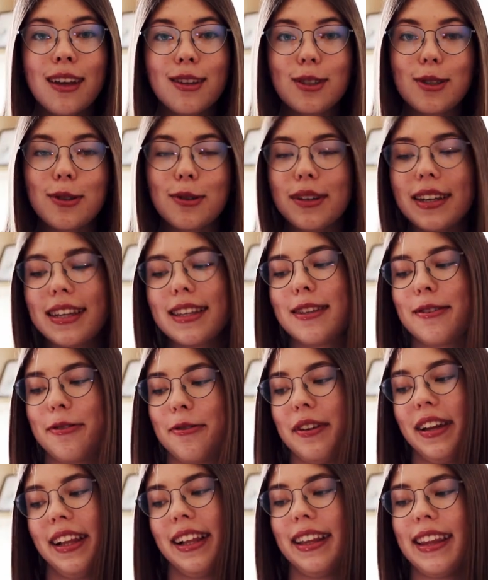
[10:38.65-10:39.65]
So it's
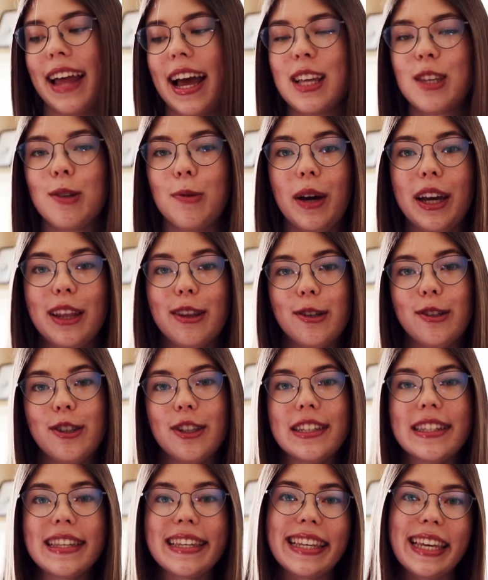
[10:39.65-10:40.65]
a really nice way to
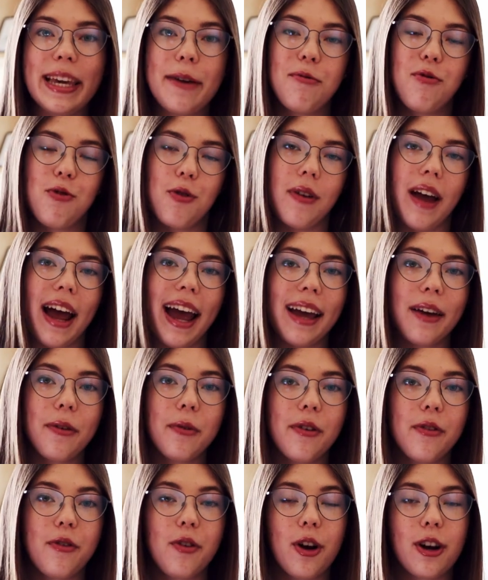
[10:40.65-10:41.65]
just keep track
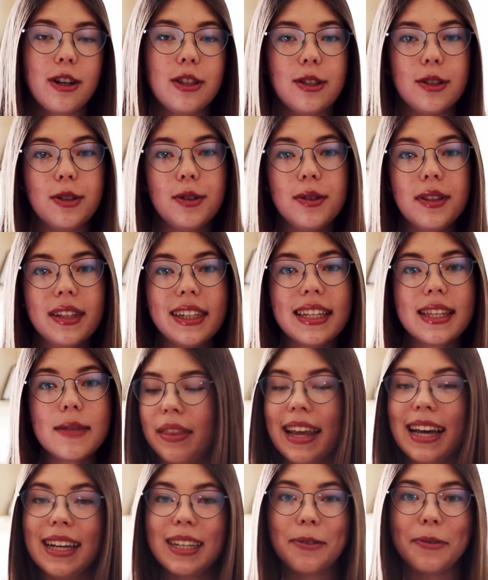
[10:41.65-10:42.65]
with your to-do
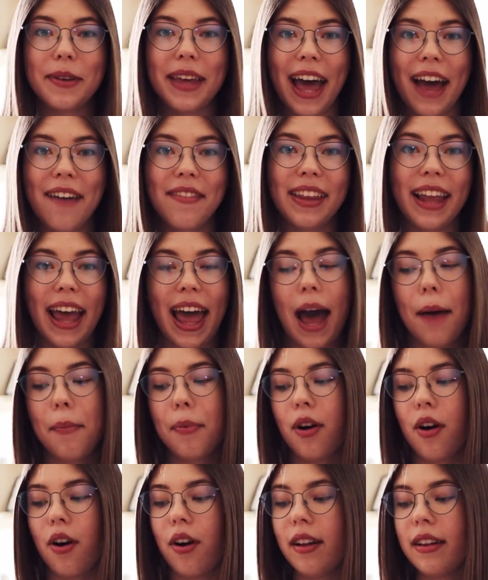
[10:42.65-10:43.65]
list. Next, we have an
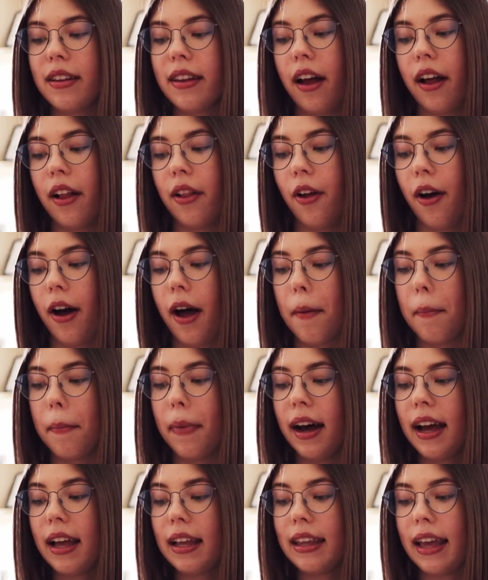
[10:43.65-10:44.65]
app called Aloha
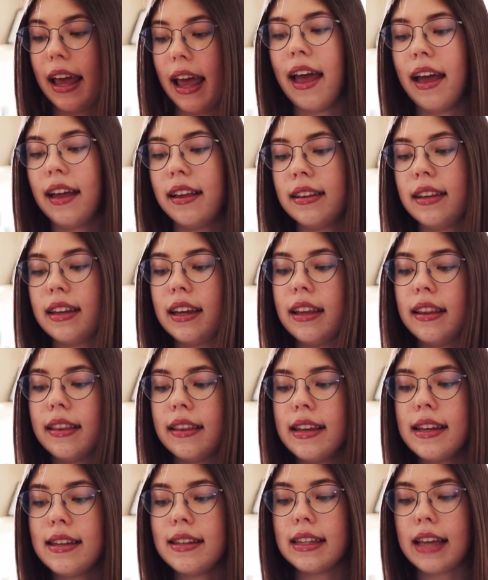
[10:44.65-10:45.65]
Bud. And
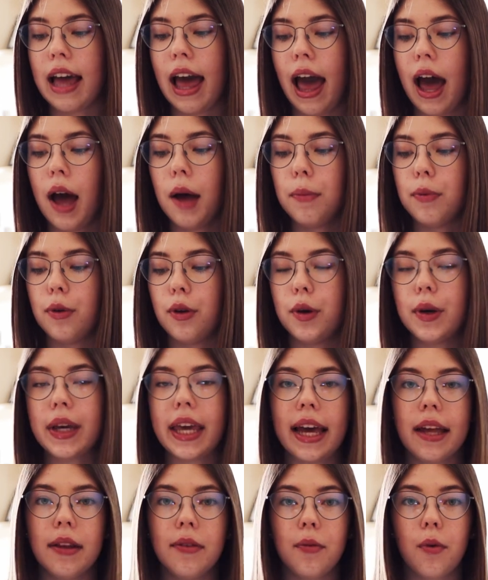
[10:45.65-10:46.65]
in this app, you
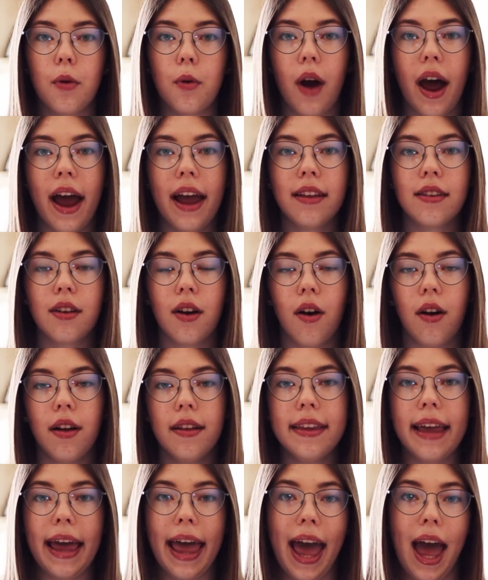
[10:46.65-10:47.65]
can write
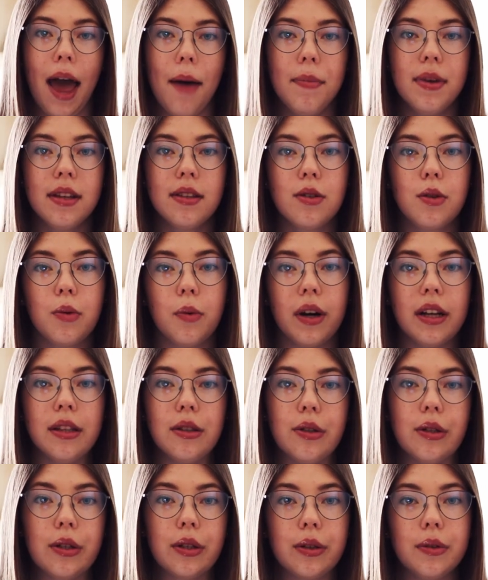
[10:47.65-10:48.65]
all the habits you
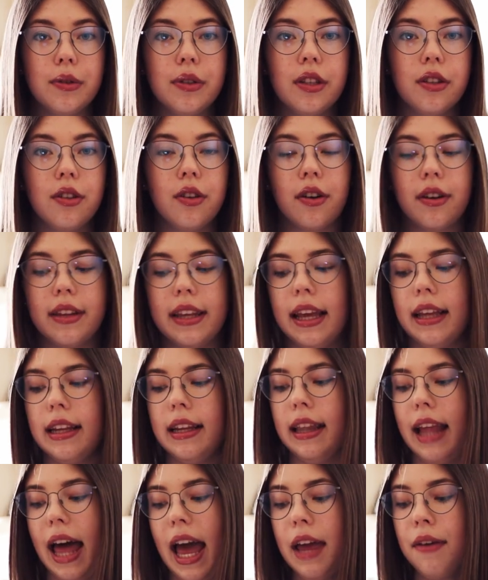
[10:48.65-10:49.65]
want to include in your daily
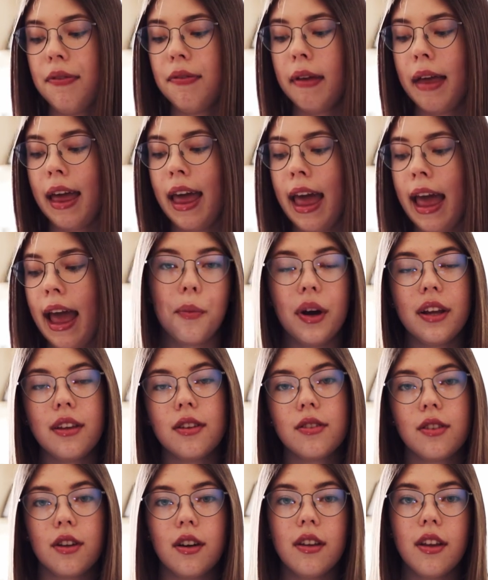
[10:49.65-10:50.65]
life. When
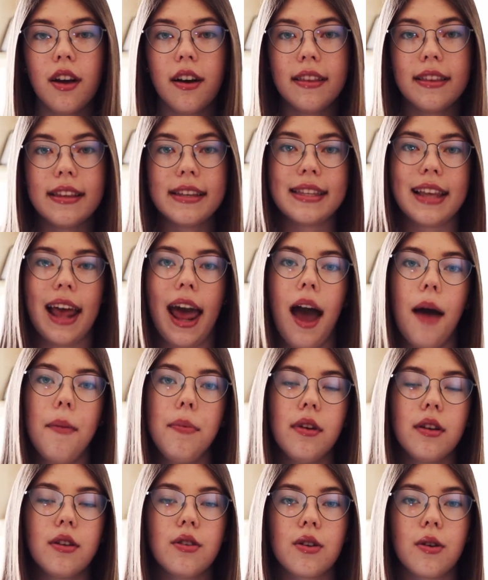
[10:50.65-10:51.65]
you turn on this
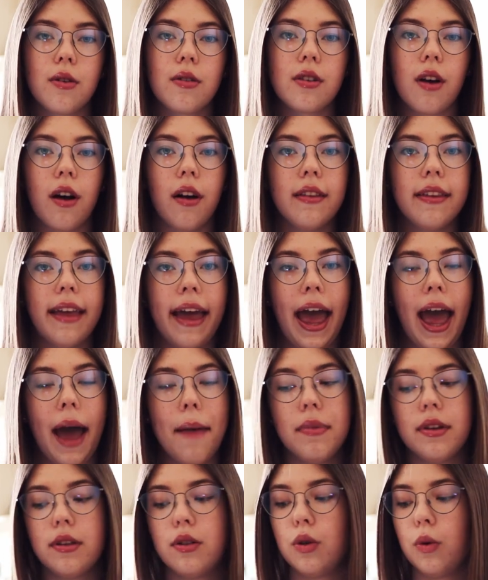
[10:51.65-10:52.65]
app, it shows all the
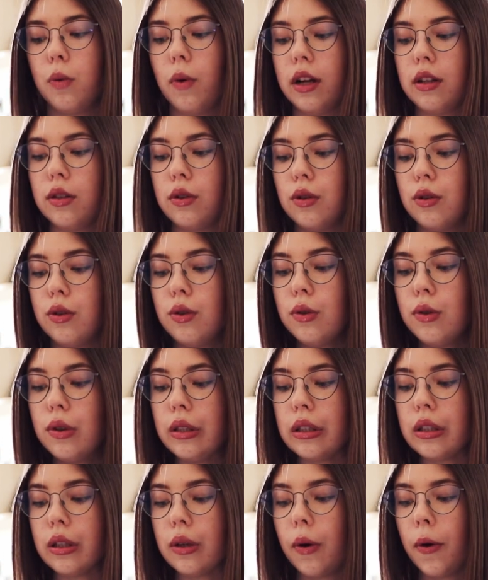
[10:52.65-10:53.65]
habits you want to do.
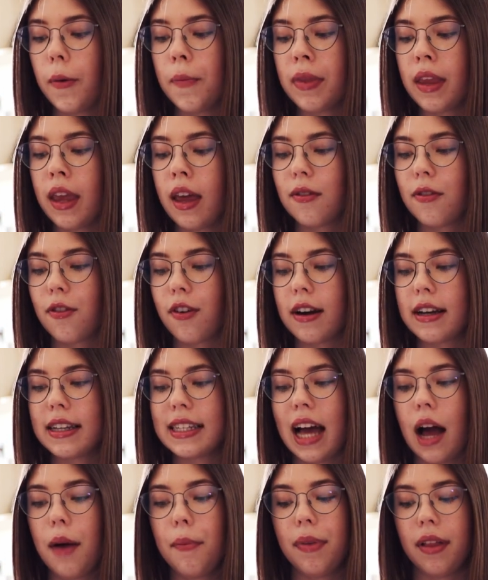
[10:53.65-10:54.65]
So, for
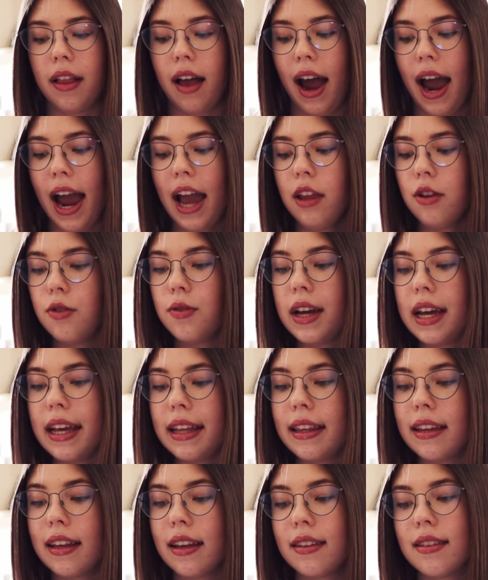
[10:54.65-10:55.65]
example,
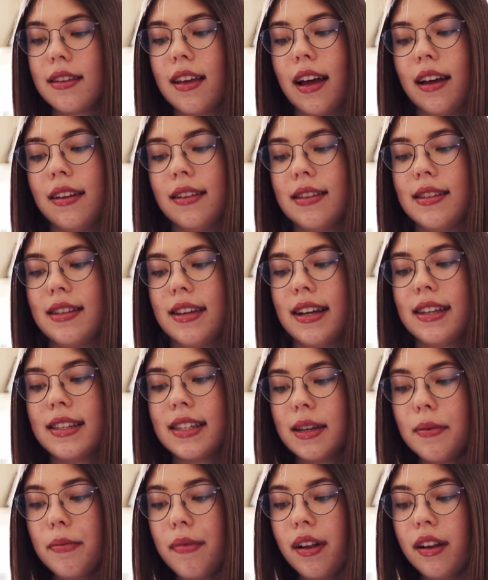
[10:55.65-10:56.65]
hydrate, and it
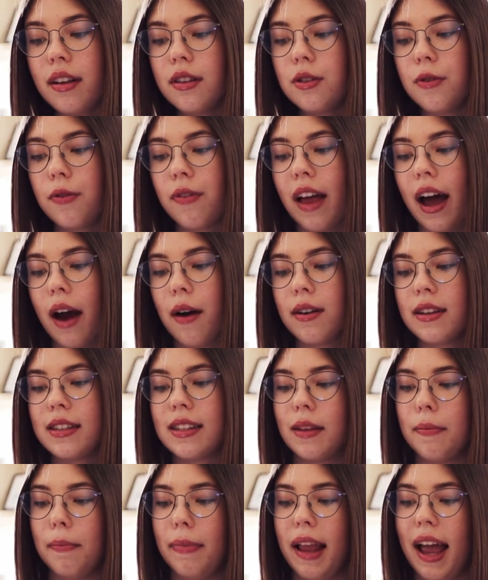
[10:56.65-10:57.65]
says similar to
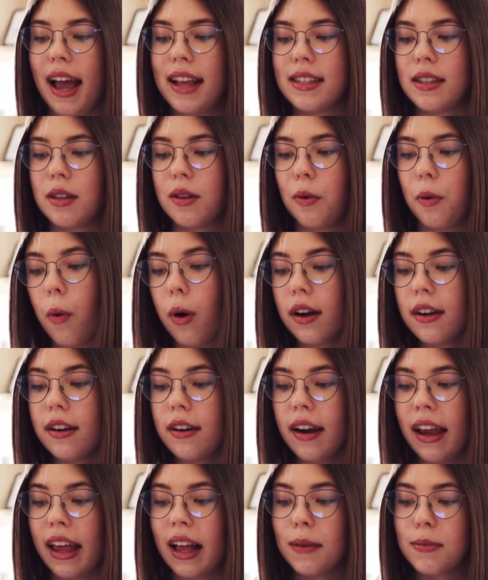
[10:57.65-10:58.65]
flowers and plants.
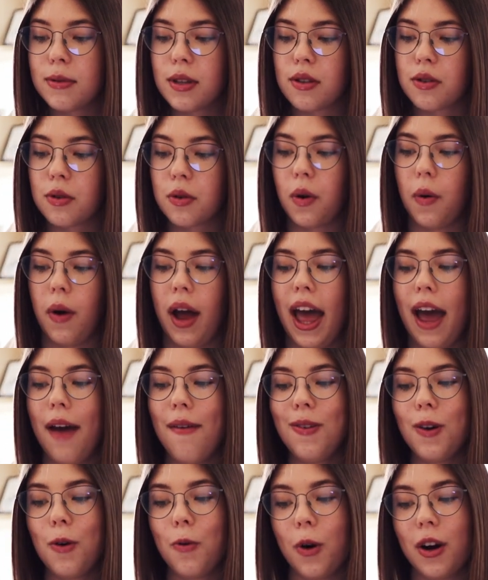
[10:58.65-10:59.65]
Water helps us grow.
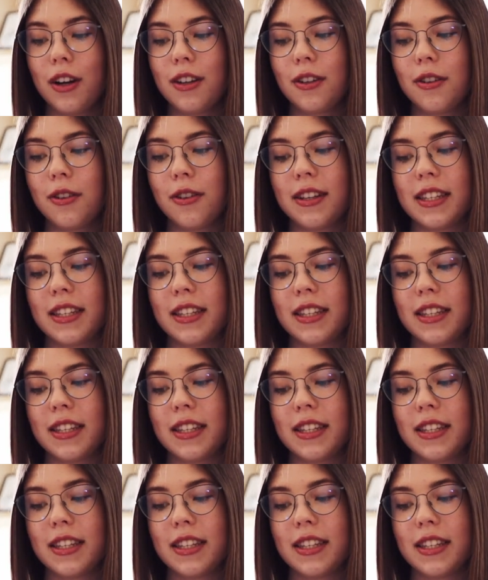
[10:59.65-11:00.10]
Have you watered